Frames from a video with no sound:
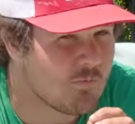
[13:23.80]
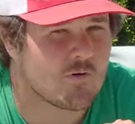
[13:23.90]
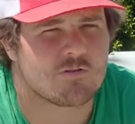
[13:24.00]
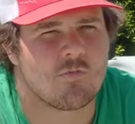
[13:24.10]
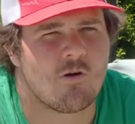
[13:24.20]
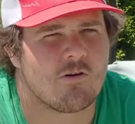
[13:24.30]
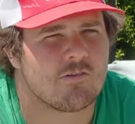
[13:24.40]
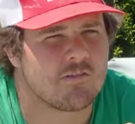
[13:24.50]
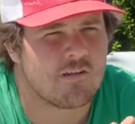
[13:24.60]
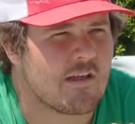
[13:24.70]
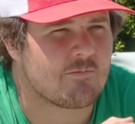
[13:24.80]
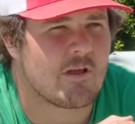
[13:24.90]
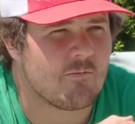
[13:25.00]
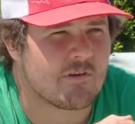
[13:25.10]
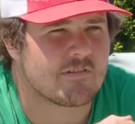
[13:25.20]
with a push mower, and that's
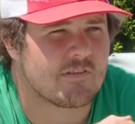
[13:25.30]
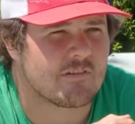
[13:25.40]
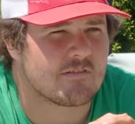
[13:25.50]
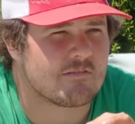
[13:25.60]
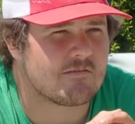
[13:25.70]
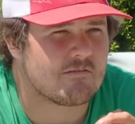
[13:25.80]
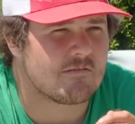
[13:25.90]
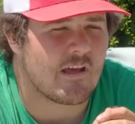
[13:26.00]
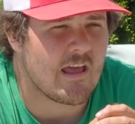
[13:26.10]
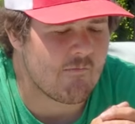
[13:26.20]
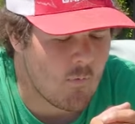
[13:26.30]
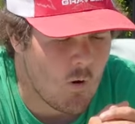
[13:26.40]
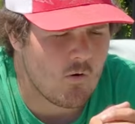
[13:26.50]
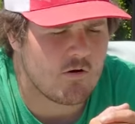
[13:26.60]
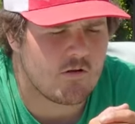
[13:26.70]
probably the biggest thing is you gotta have a
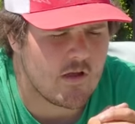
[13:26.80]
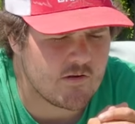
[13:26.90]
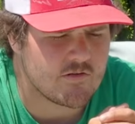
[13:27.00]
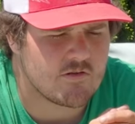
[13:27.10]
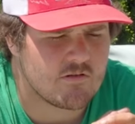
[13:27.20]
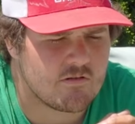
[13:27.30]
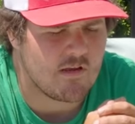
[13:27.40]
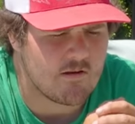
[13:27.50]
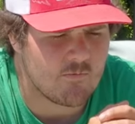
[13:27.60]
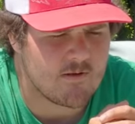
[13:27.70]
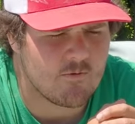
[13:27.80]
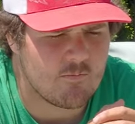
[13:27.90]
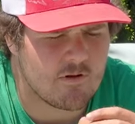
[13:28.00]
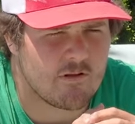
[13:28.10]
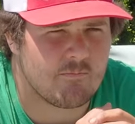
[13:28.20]
mower, edger, and a weed
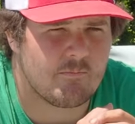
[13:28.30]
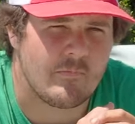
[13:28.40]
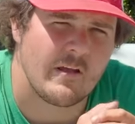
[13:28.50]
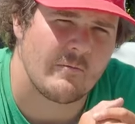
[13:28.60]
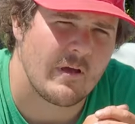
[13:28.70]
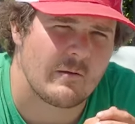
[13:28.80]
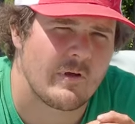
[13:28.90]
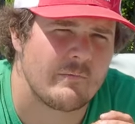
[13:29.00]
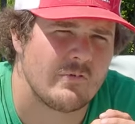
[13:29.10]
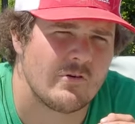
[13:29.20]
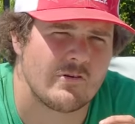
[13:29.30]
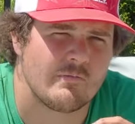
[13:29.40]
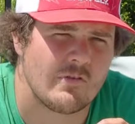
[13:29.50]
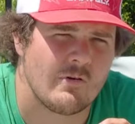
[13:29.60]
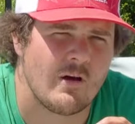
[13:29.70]
whip, and a, and a backpack blower
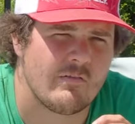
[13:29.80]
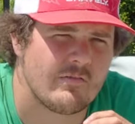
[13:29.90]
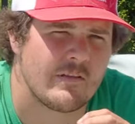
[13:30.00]
to blow off.